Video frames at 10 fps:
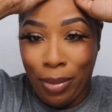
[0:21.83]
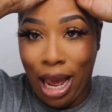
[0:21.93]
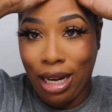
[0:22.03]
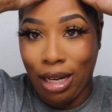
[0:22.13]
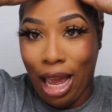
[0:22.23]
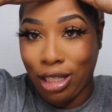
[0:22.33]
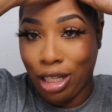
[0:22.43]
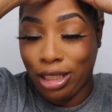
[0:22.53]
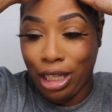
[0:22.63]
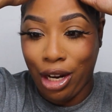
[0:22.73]
but I didn't
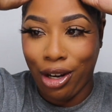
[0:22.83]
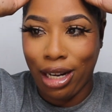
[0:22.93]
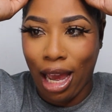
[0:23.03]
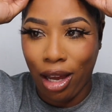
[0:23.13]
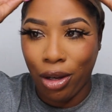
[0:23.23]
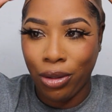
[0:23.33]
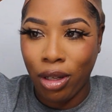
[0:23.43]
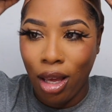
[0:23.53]
actually secure it down.